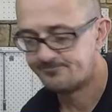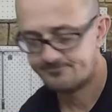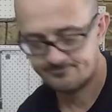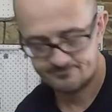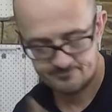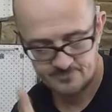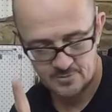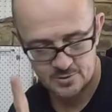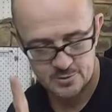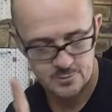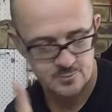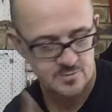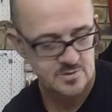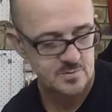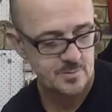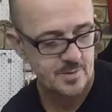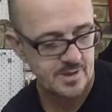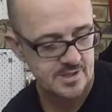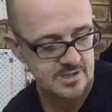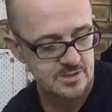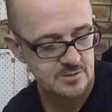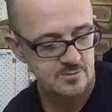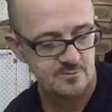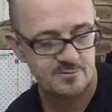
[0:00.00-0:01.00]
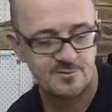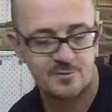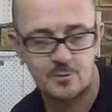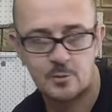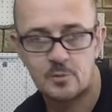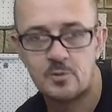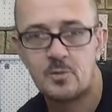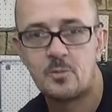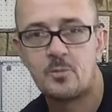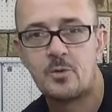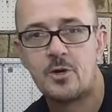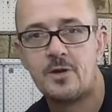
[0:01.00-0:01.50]
much respect to the
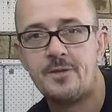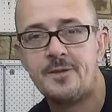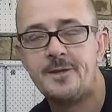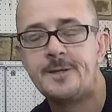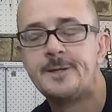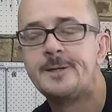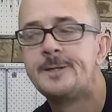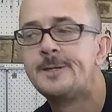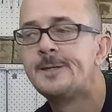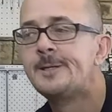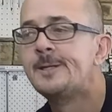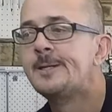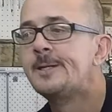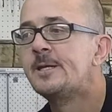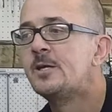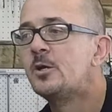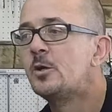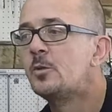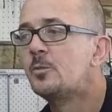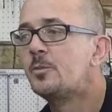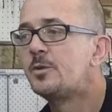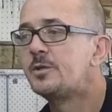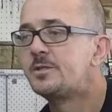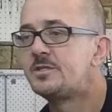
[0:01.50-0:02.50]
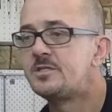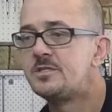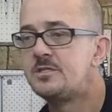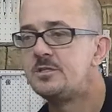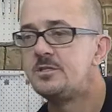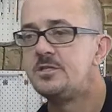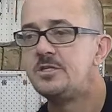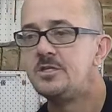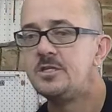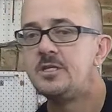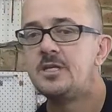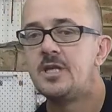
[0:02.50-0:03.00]
fallen brother, but
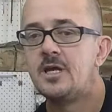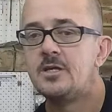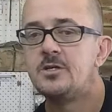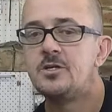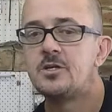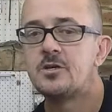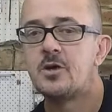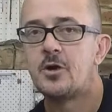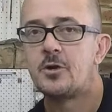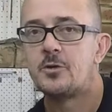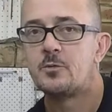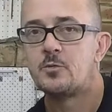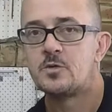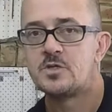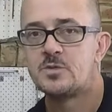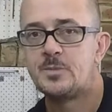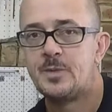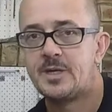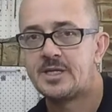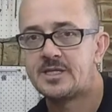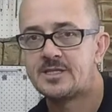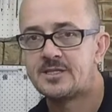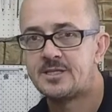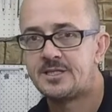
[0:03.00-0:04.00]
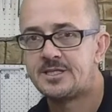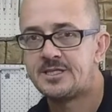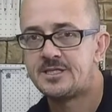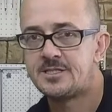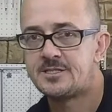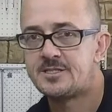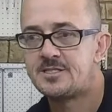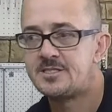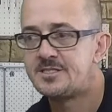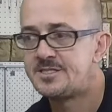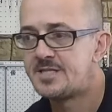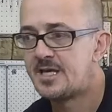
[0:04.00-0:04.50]
you know, you've got to respect that
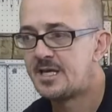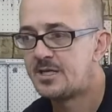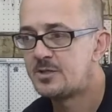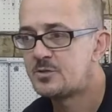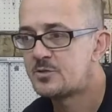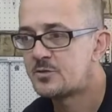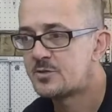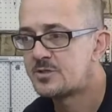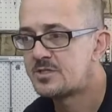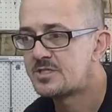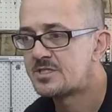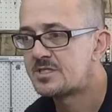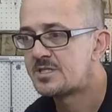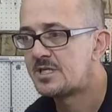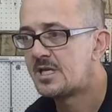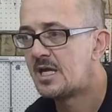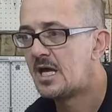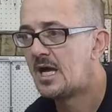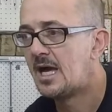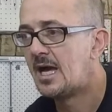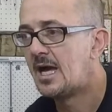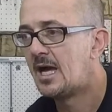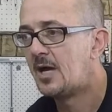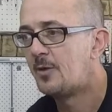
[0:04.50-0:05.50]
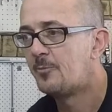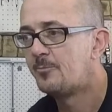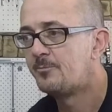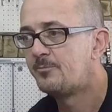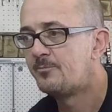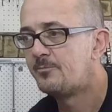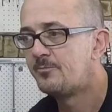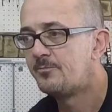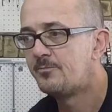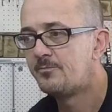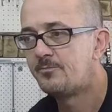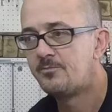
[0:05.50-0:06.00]
this is dangerous. I
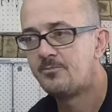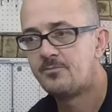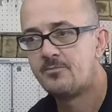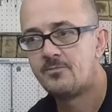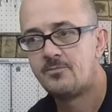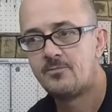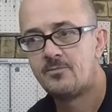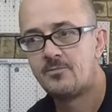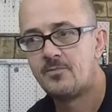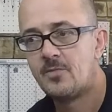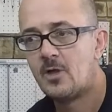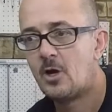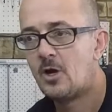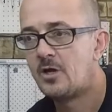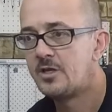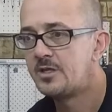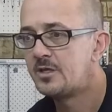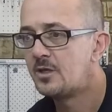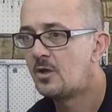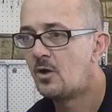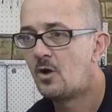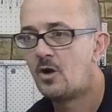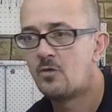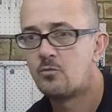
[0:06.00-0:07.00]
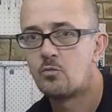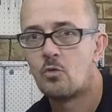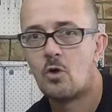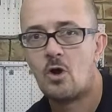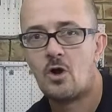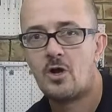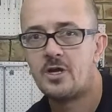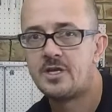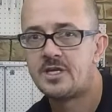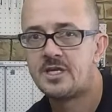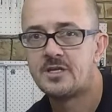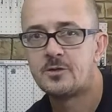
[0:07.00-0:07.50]

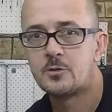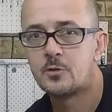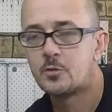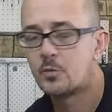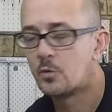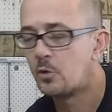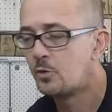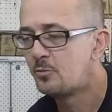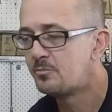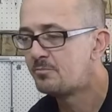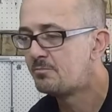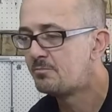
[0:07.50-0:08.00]
ride in a group